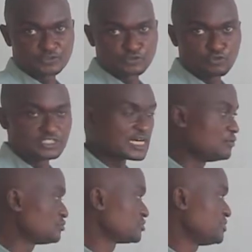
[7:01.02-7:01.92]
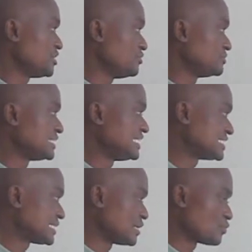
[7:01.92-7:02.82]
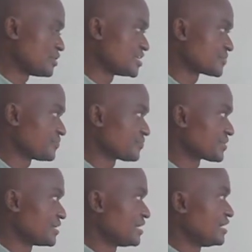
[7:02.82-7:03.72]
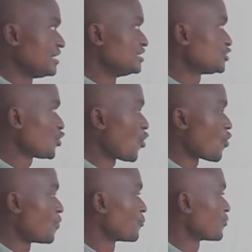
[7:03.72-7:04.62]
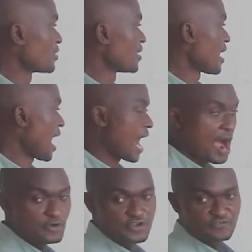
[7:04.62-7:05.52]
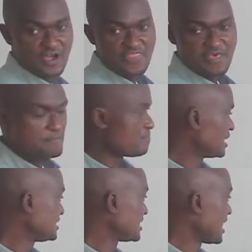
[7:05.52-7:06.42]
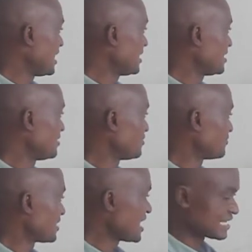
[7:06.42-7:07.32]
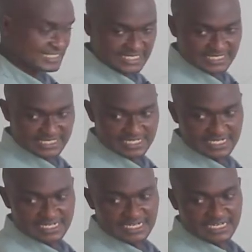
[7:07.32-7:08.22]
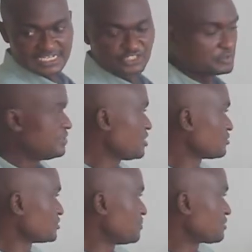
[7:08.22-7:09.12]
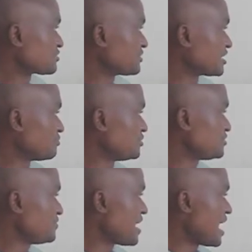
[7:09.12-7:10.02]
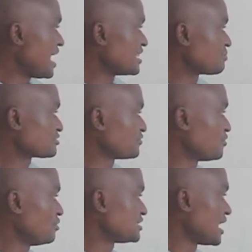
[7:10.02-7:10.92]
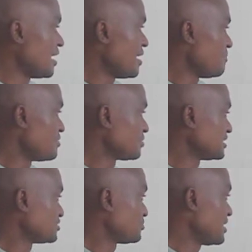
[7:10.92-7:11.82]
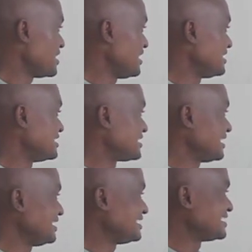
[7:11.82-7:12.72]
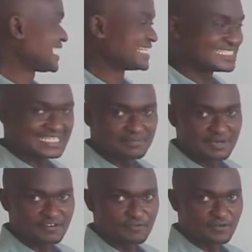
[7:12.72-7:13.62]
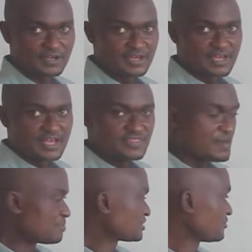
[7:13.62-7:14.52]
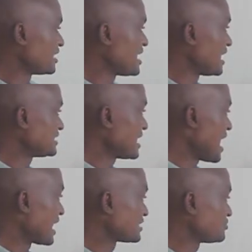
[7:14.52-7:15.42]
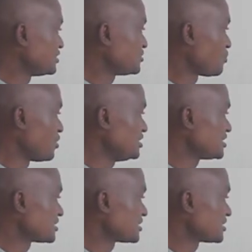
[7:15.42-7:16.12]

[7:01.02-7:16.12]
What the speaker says: it was water which is being used in this liquid. So, how do you find the pressure of the gas? It should be equal to the pressure of the atmosphere and the pressure of the water, because that's where it is at the same level. The pressure of the gas acts to this point,